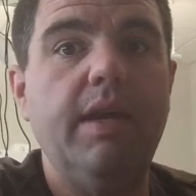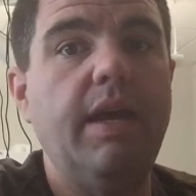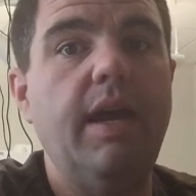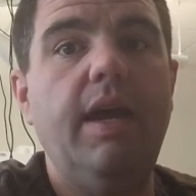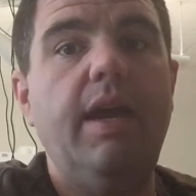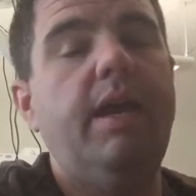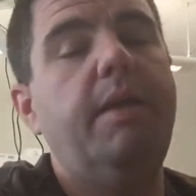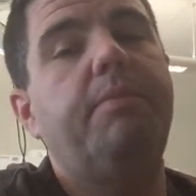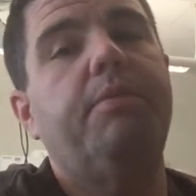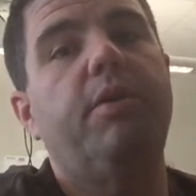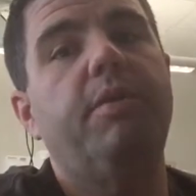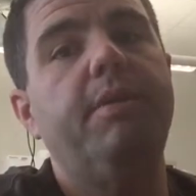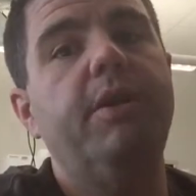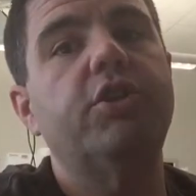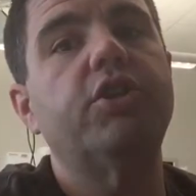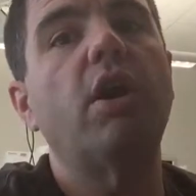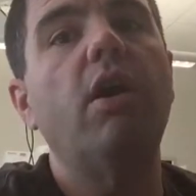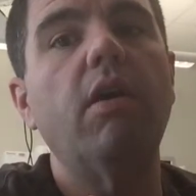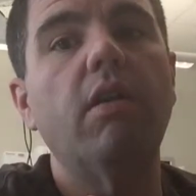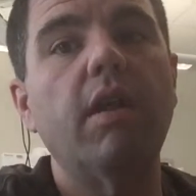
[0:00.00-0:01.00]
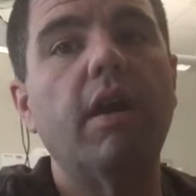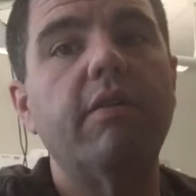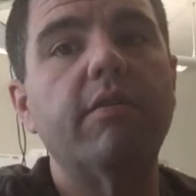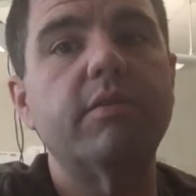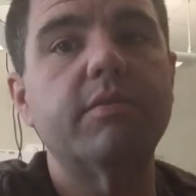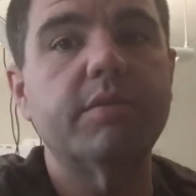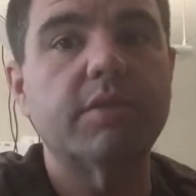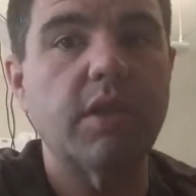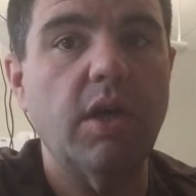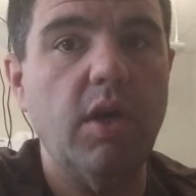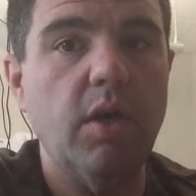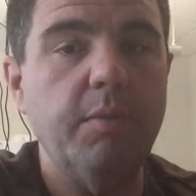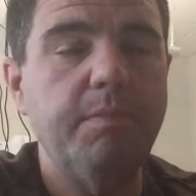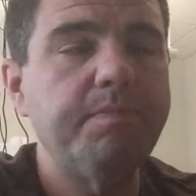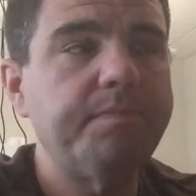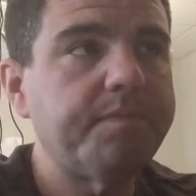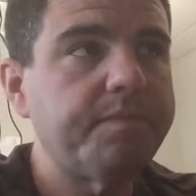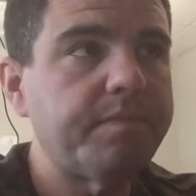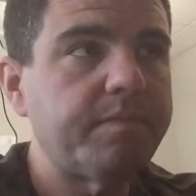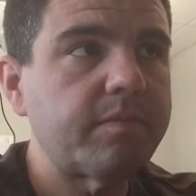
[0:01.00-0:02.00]
and I had pretty much all of them. So
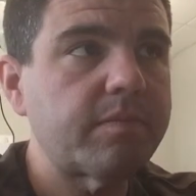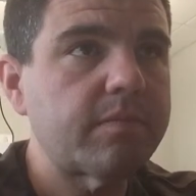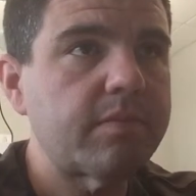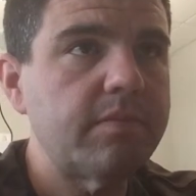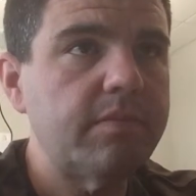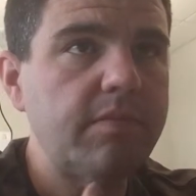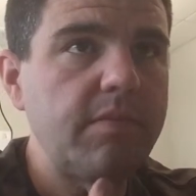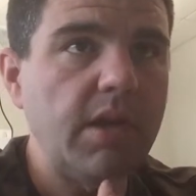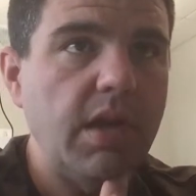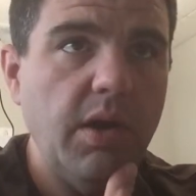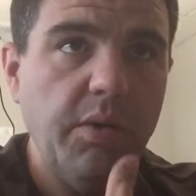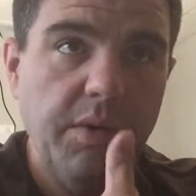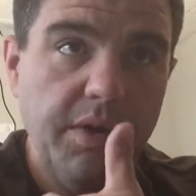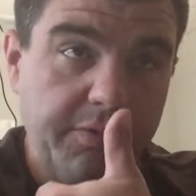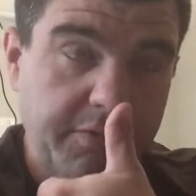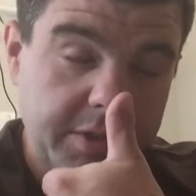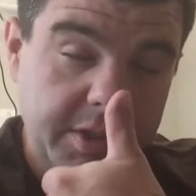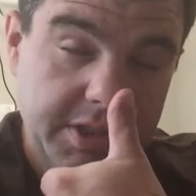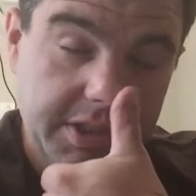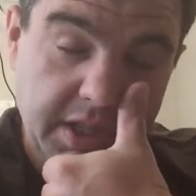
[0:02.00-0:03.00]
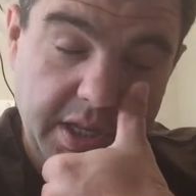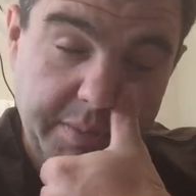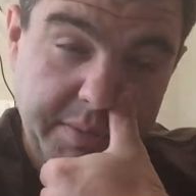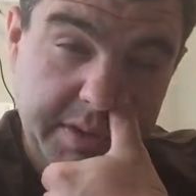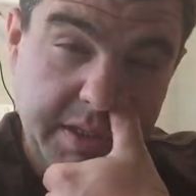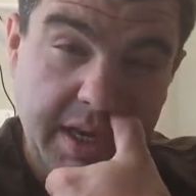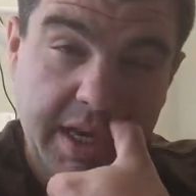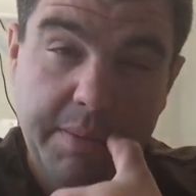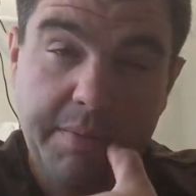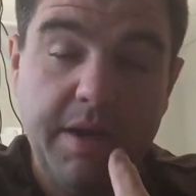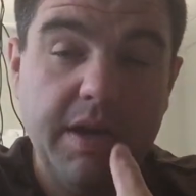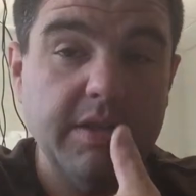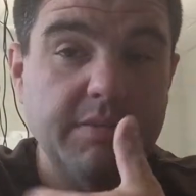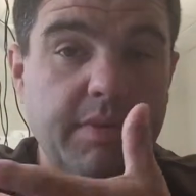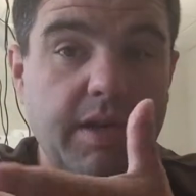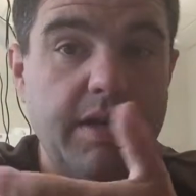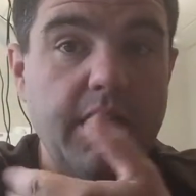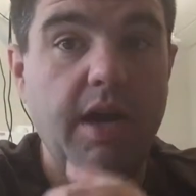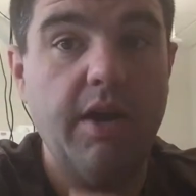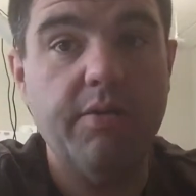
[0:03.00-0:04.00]
I went for the sleep study because
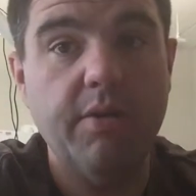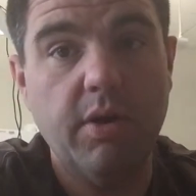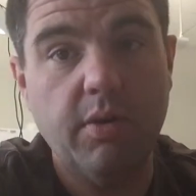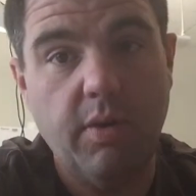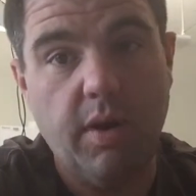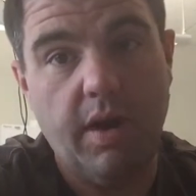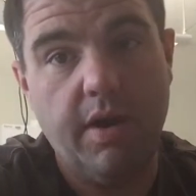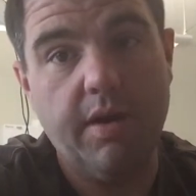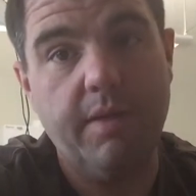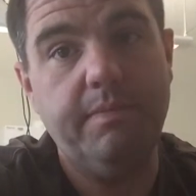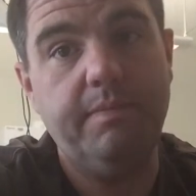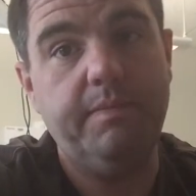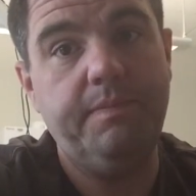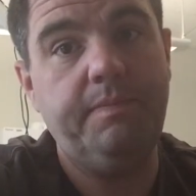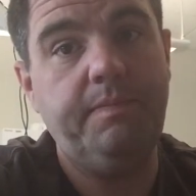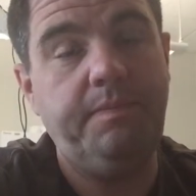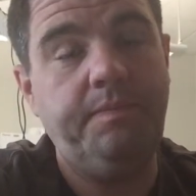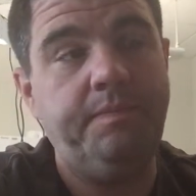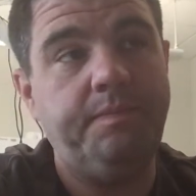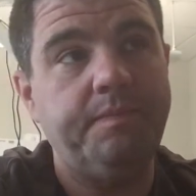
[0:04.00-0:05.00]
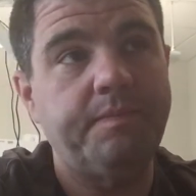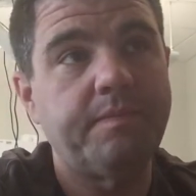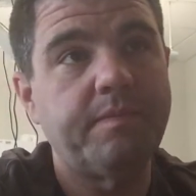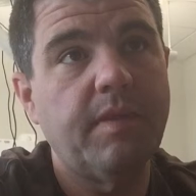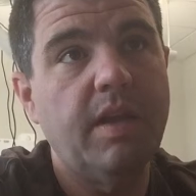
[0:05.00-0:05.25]
my doctor required it.